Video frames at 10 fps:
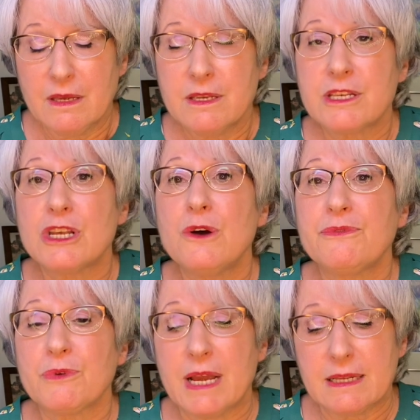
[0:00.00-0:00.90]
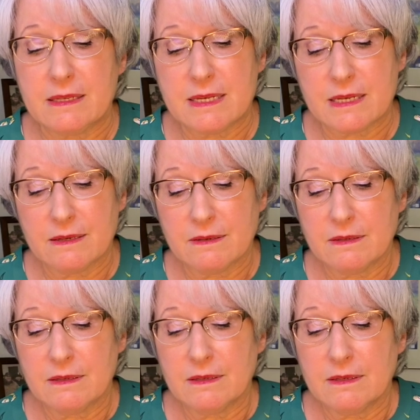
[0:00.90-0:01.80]
So, friends,
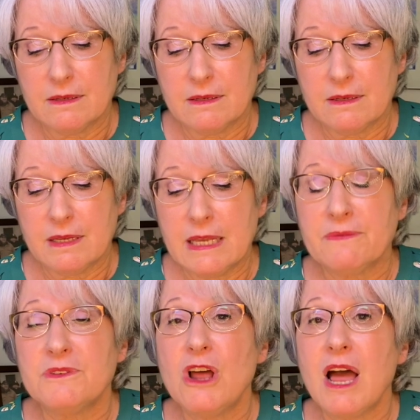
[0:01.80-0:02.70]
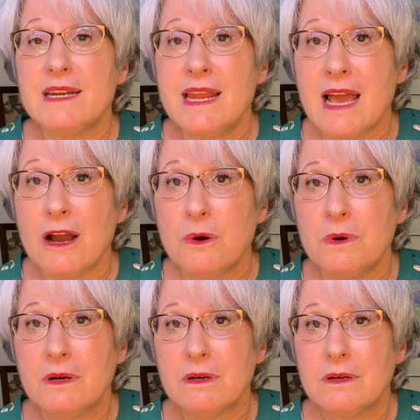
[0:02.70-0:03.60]
if not now,
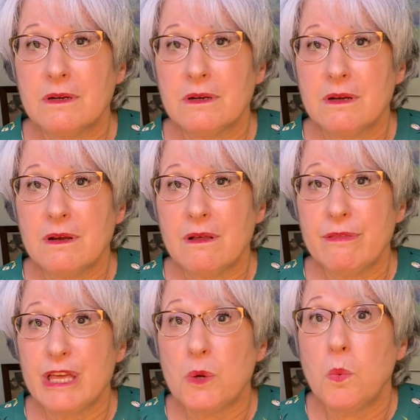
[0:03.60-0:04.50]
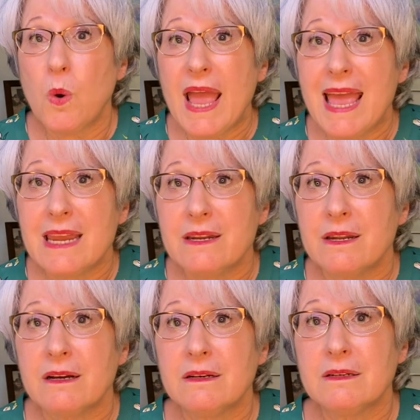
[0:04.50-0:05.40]
then when?